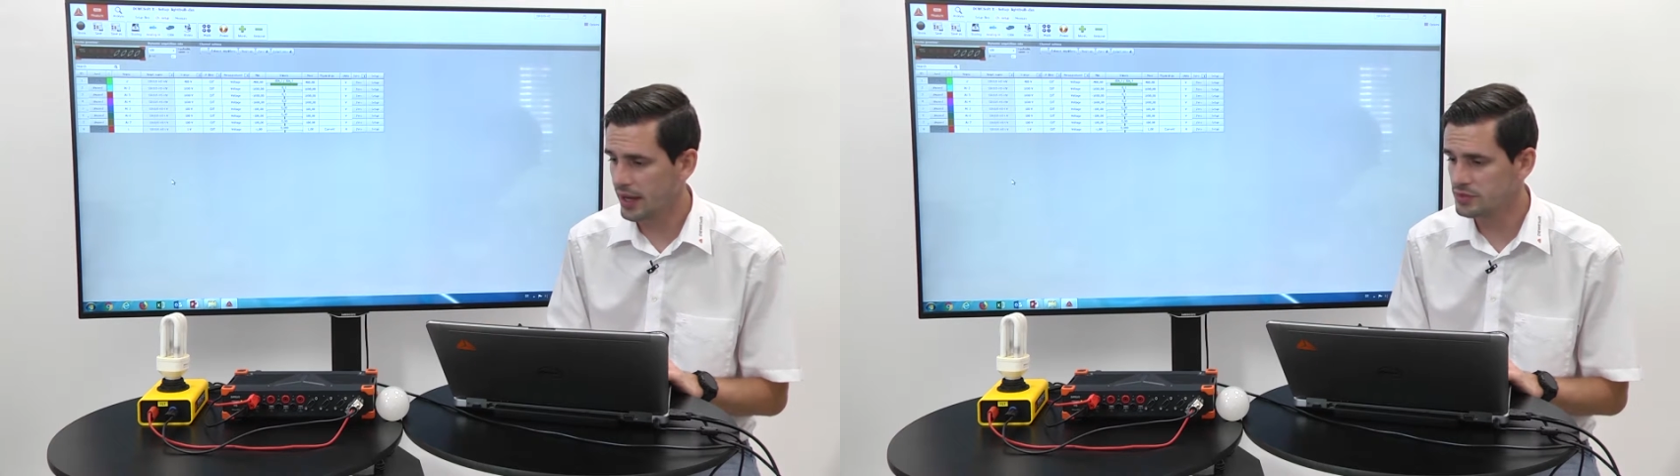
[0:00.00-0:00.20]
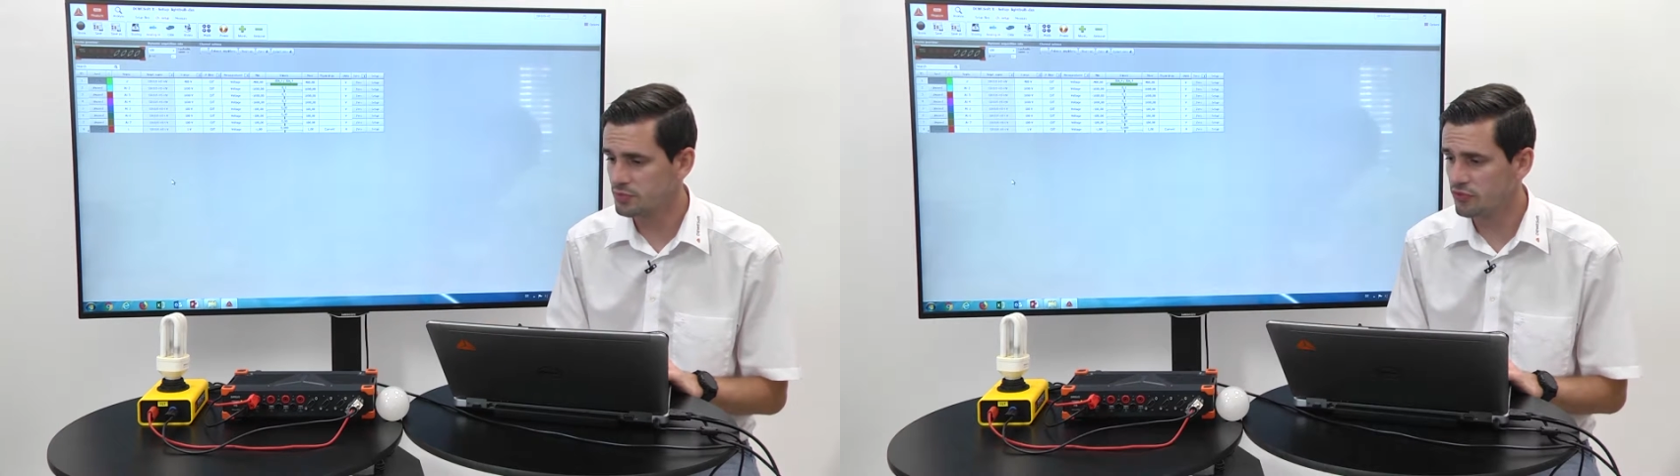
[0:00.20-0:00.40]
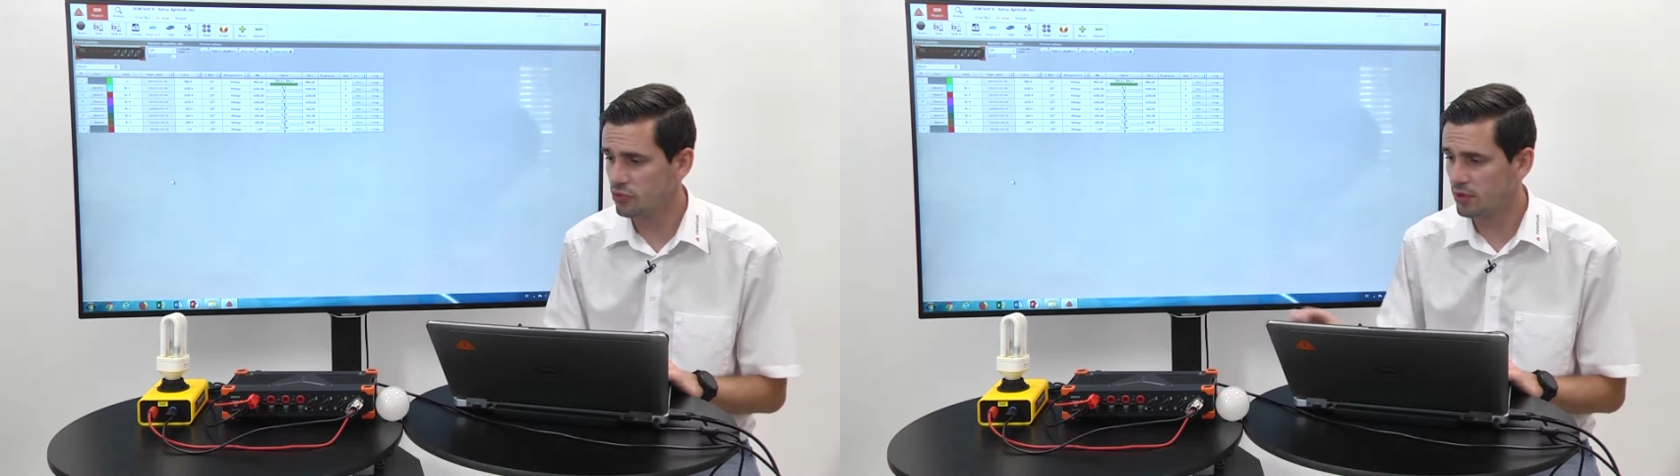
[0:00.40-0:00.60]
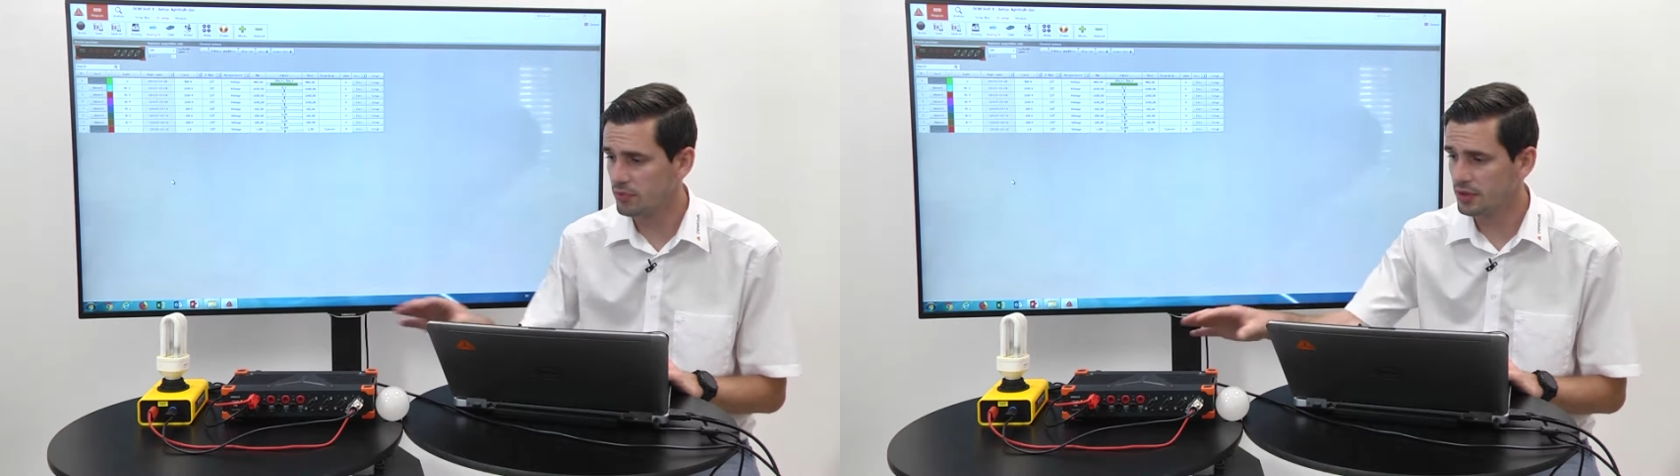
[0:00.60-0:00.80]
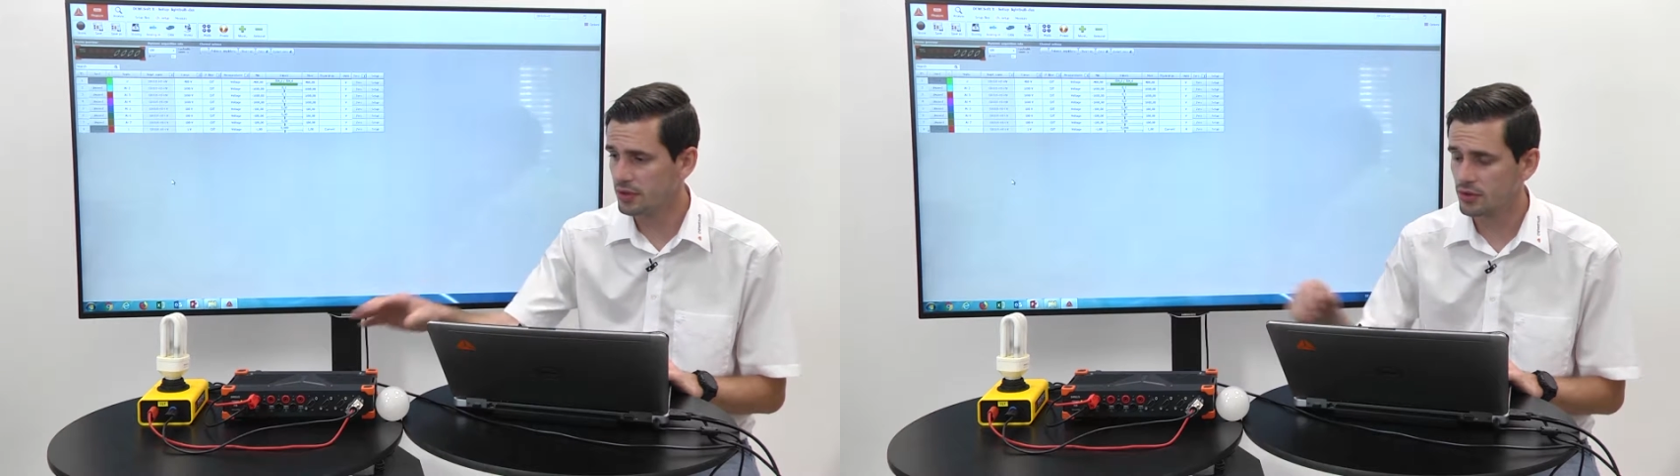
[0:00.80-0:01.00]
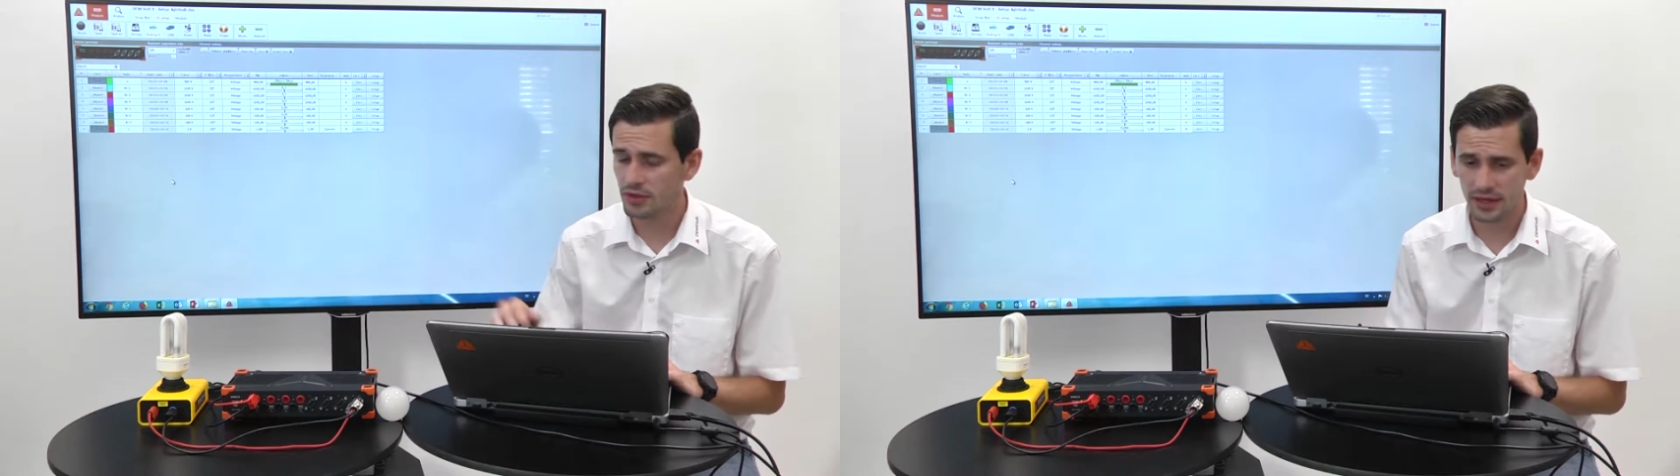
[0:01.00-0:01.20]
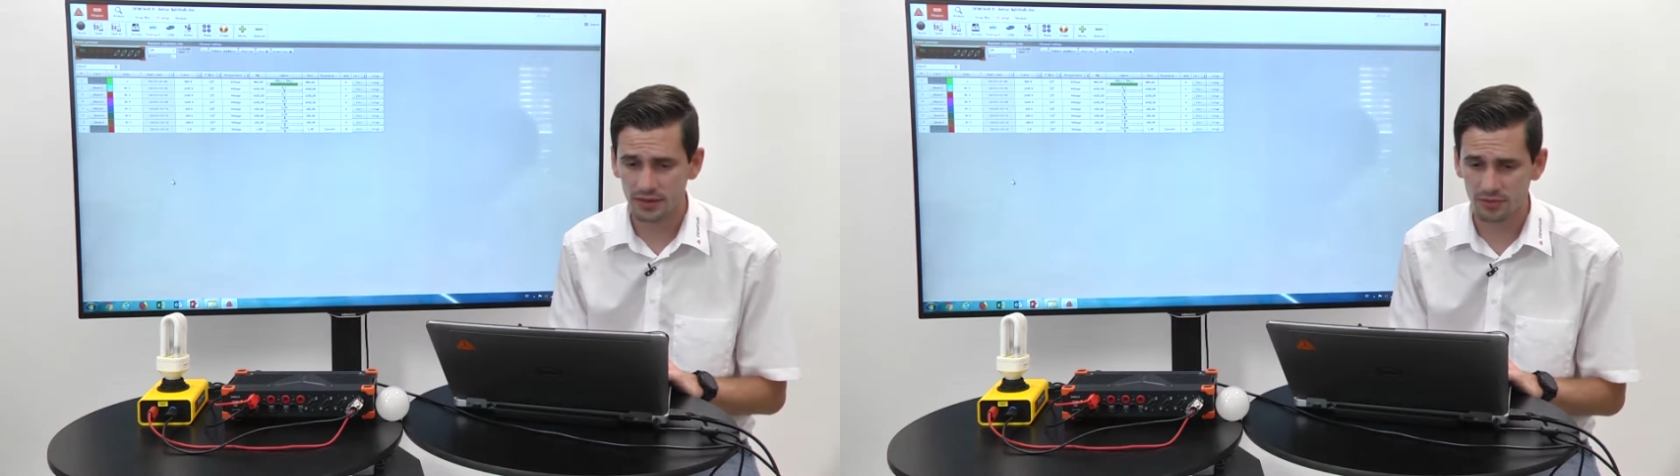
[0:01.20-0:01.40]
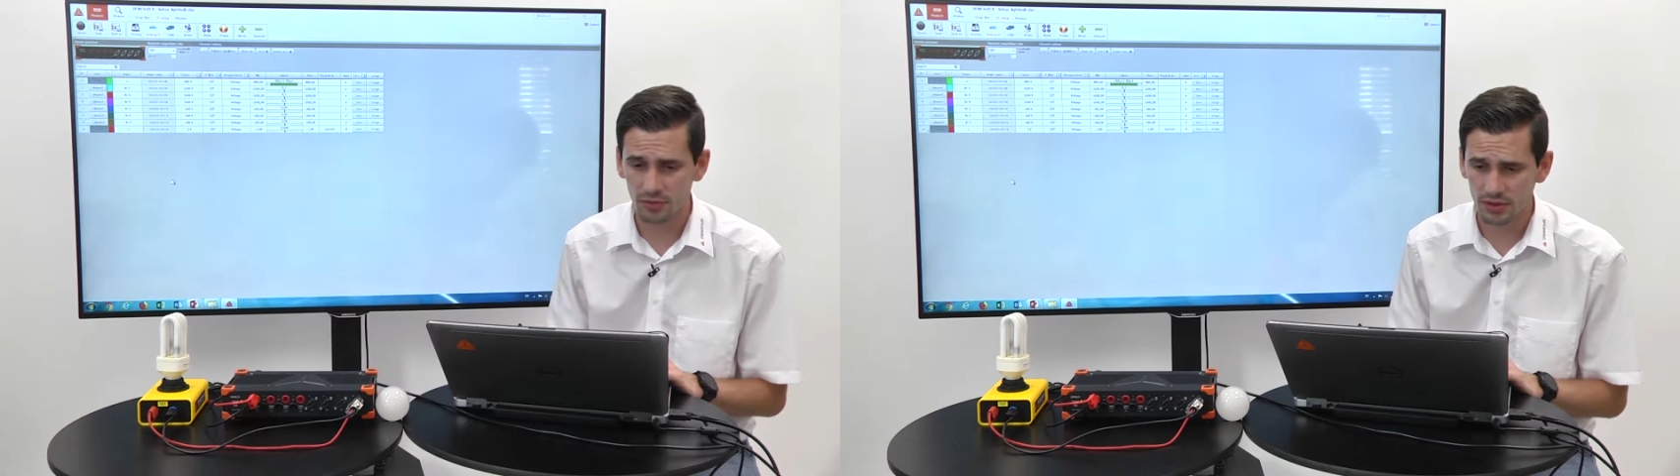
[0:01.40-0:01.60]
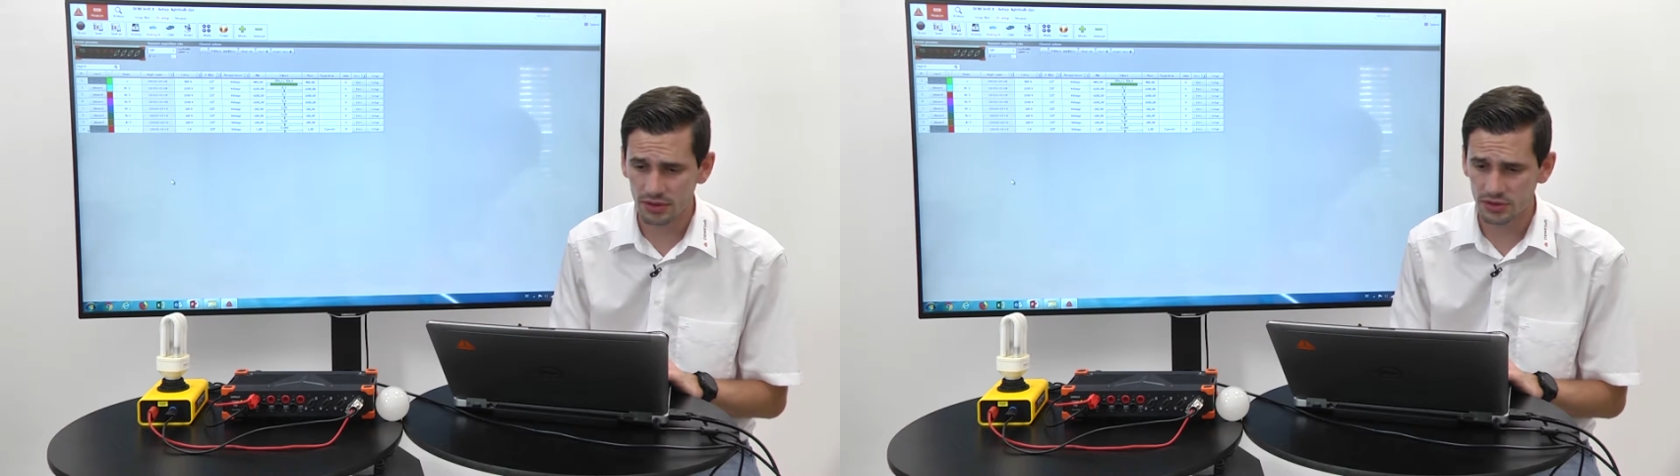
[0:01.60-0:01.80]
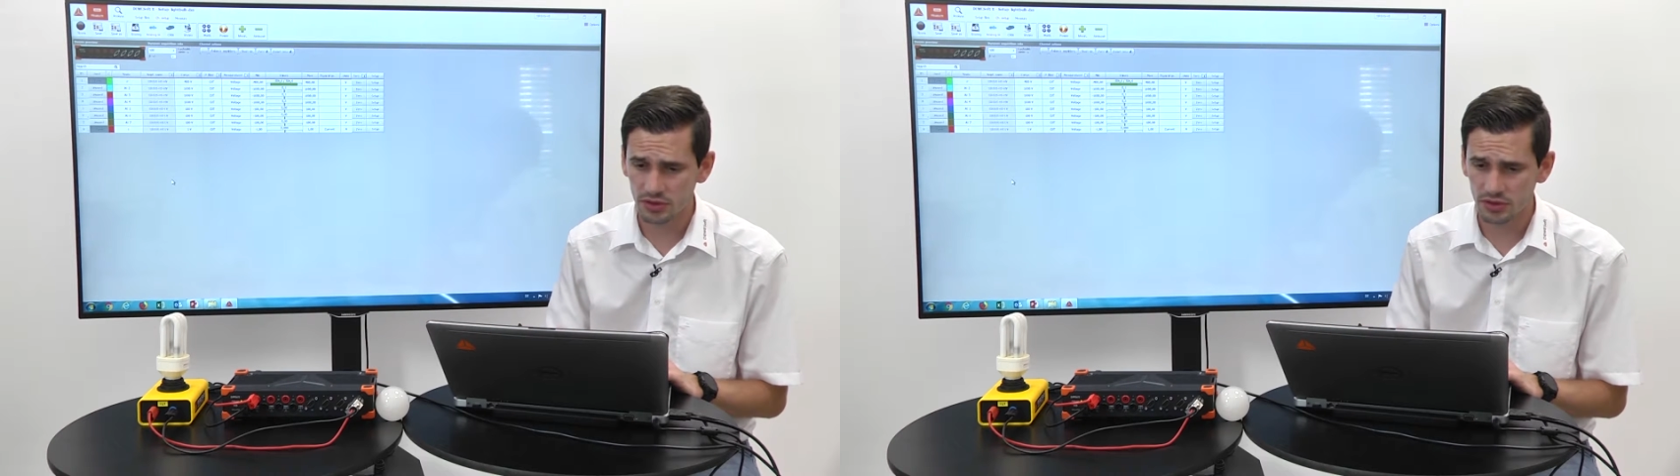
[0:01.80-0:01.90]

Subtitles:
As before, we connected voltage